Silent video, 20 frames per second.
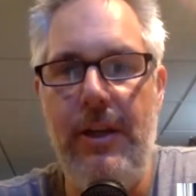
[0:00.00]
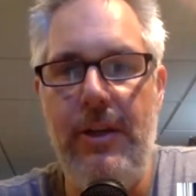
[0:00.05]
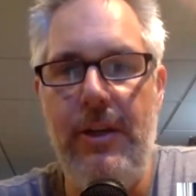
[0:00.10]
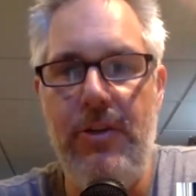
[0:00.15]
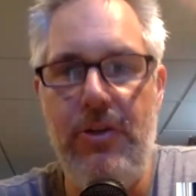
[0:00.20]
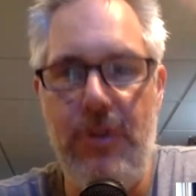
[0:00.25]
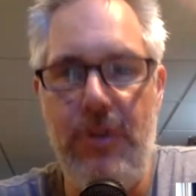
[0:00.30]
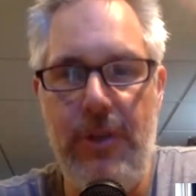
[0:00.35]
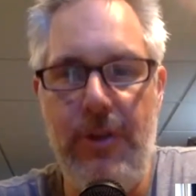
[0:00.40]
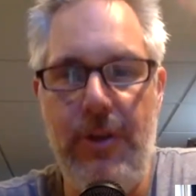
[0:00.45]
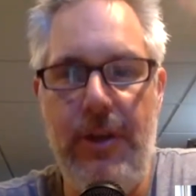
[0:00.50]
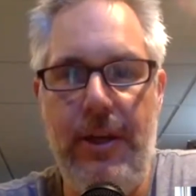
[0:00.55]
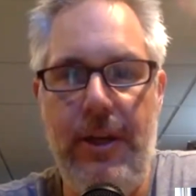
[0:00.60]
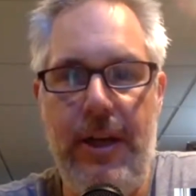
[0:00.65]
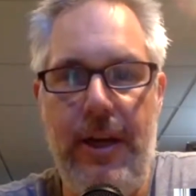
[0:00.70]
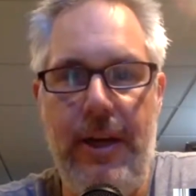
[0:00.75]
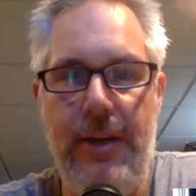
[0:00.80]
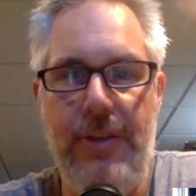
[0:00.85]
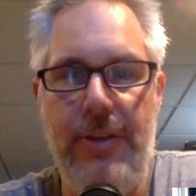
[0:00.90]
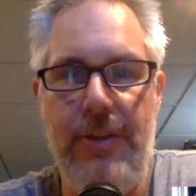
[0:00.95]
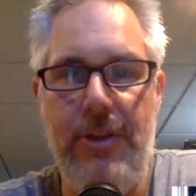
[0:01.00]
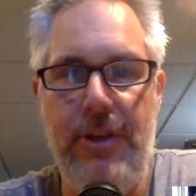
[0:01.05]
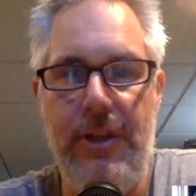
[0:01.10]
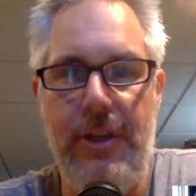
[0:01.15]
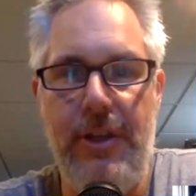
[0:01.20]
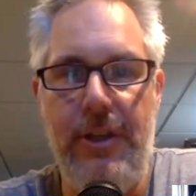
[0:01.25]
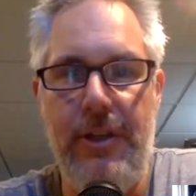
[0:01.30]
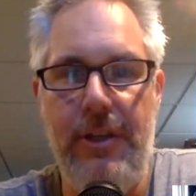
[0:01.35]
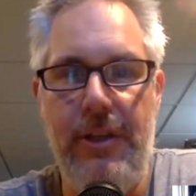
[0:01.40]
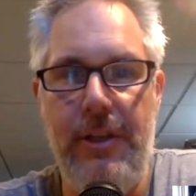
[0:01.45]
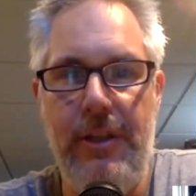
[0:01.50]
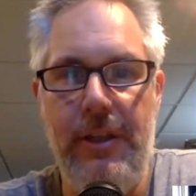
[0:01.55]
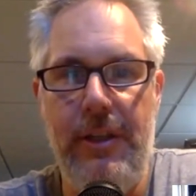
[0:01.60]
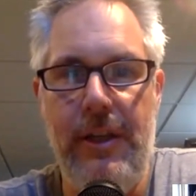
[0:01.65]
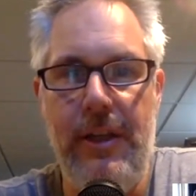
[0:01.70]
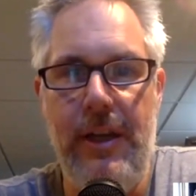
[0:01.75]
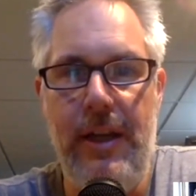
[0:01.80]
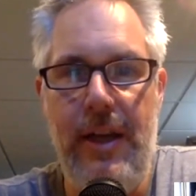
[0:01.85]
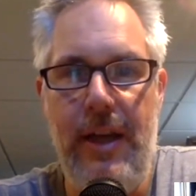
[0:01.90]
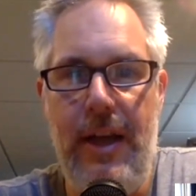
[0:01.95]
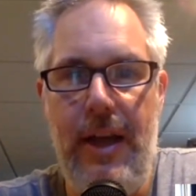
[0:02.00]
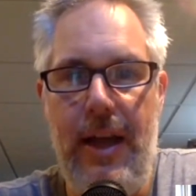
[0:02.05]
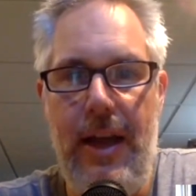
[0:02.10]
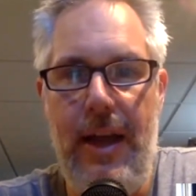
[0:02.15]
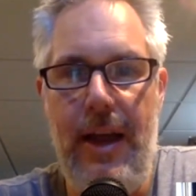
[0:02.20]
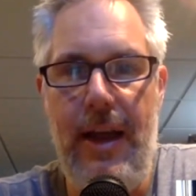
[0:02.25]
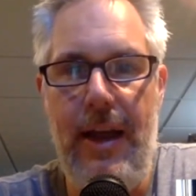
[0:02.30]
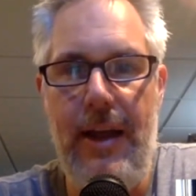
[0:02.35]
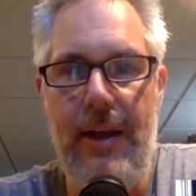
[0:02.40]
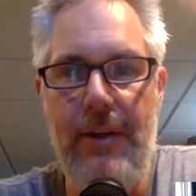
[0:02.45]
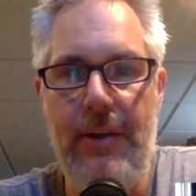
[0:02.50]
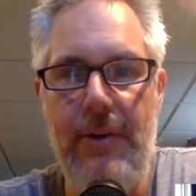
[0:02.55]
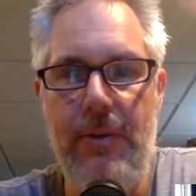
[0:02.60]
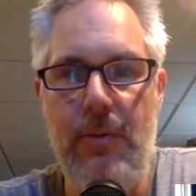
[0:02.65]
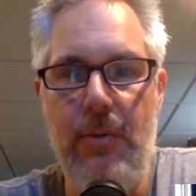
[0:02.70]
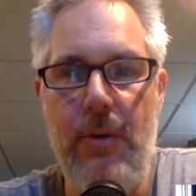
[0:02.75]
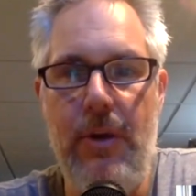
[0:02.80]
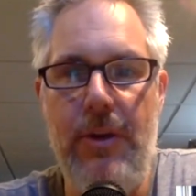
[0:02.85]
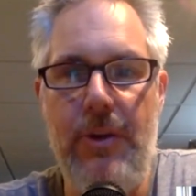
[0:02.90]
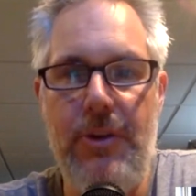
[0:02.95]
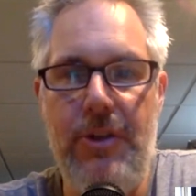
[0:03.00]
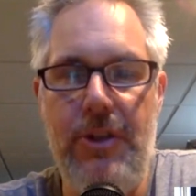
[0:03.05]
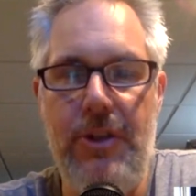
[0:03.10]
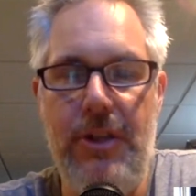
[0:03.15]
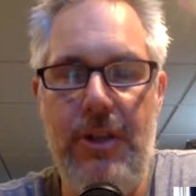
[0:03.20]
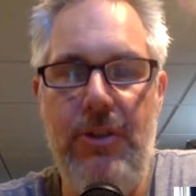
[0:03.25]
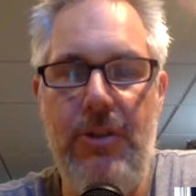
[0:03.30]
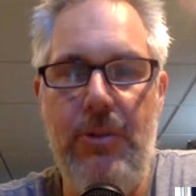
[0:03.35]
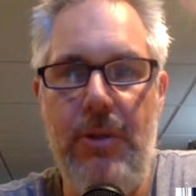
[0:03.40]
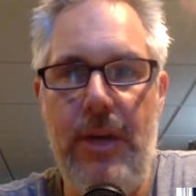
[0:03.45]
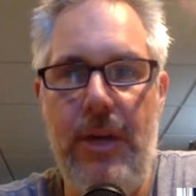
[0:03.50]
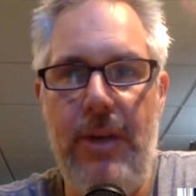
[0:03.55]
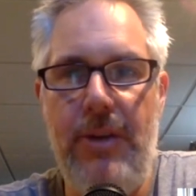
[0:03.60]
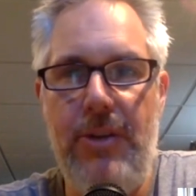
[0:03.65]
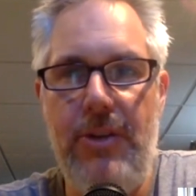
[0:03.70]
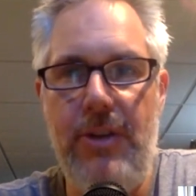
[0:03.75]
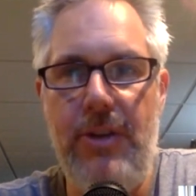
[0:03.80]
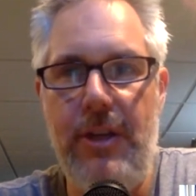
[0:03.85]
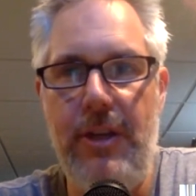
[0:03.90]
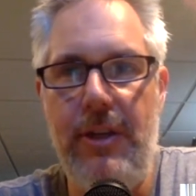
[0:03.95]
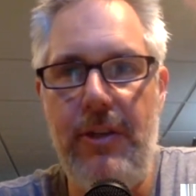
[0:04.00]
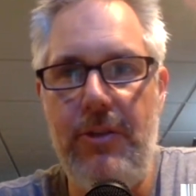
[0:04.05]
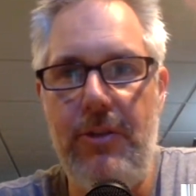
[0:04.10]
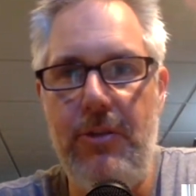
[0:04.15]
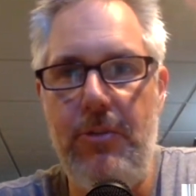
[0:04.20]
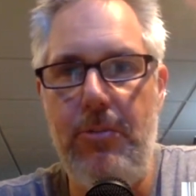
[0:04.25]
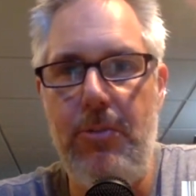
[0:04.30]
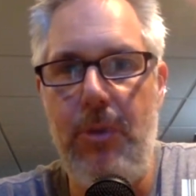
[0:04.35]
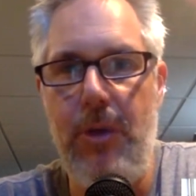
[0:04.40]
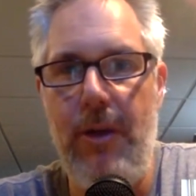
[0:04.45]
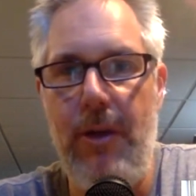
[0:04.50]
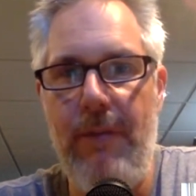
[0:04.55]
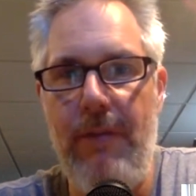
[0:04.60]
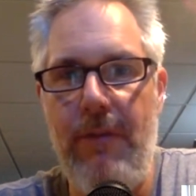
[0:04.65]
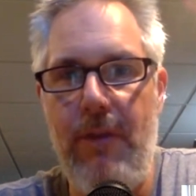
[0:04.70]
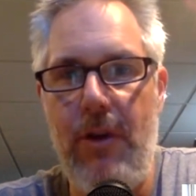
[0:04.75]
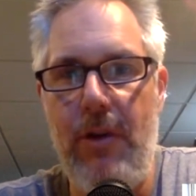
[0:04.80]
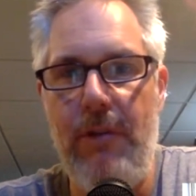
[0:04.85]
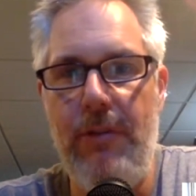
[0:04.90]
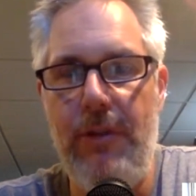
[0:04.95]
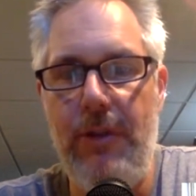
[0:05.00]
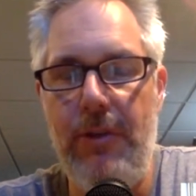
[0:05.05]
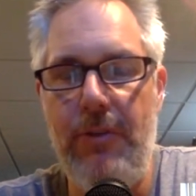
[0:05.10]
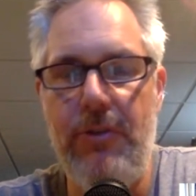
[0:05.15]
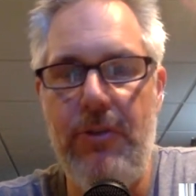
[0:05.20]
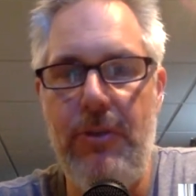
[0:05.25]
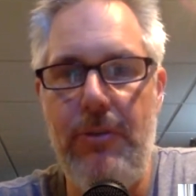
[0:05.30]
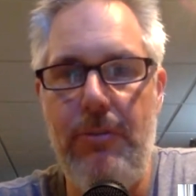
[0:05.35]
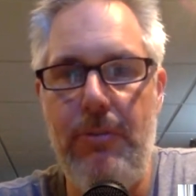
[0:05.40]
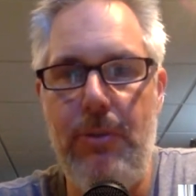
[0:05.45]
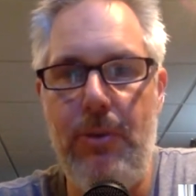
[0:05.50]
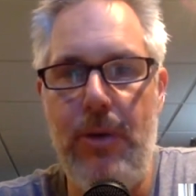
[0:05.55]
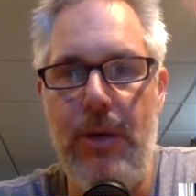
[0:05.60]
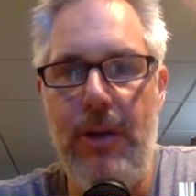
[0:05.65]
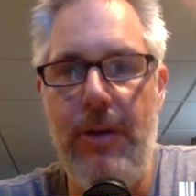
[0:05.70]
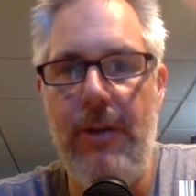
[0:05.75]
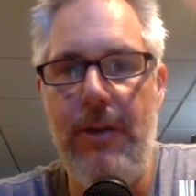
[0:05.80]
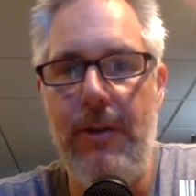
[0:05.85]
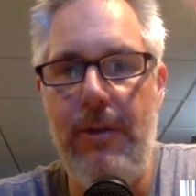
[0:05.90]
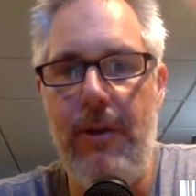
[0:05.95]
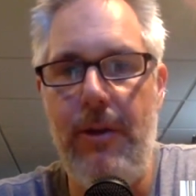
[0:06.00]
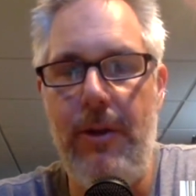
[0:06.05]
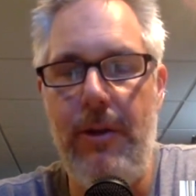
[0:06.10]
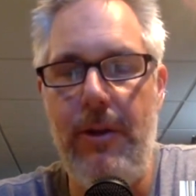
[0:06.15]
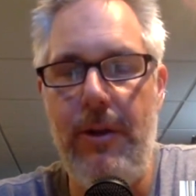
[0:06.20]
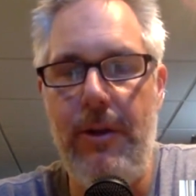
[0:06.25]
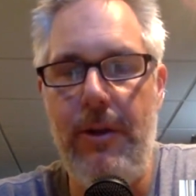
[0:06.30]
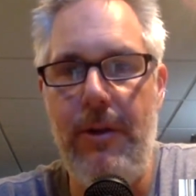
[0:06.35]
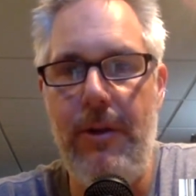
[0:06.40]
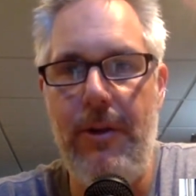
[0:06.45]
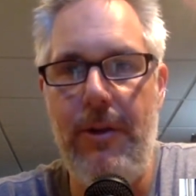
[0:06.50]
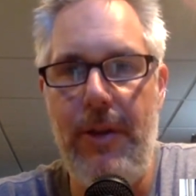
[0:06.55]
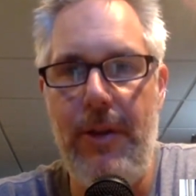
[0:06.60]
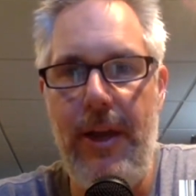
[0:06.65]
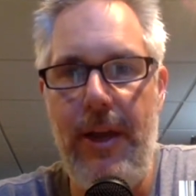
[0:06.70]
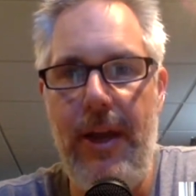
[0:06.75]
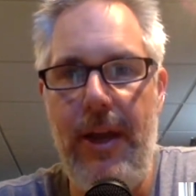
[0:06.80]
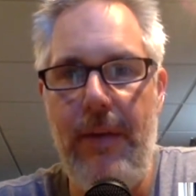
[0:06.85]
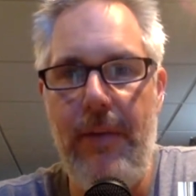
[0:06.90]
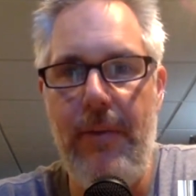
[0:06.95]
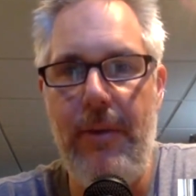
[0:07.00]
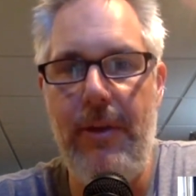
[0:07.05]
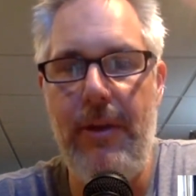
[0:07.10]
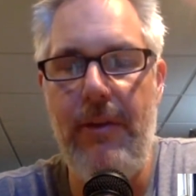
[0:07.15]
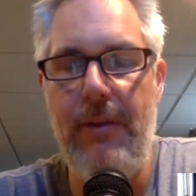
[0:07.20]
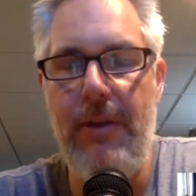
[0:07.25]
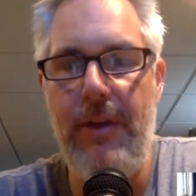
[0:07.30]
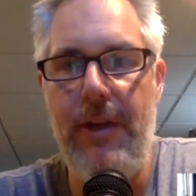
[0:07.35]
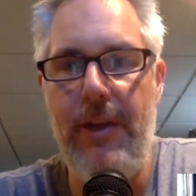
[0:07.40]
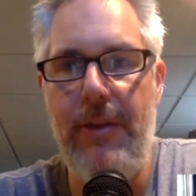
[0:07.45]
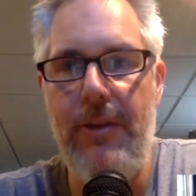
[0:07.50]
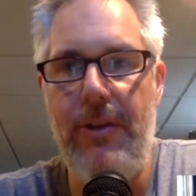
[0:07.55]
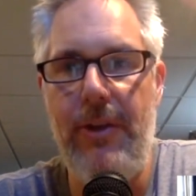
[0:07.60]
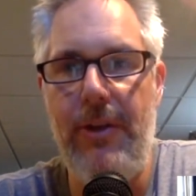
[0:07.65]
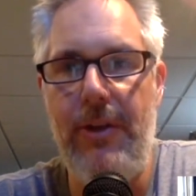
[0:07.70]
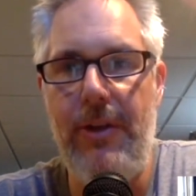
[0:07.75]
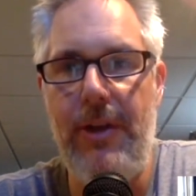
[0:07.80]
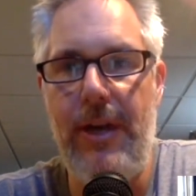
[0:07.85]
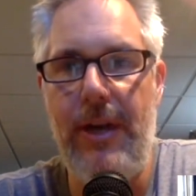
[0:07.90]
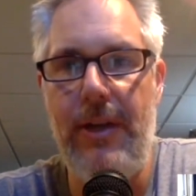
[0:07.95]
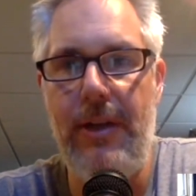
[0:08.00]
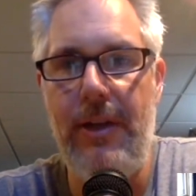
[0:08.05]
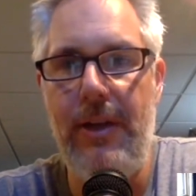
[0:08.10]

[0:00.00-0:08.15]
Treat it like high sticking. And it's easy with high sticking because there's blood involved, and you don't see blood on the head when you have a head contact.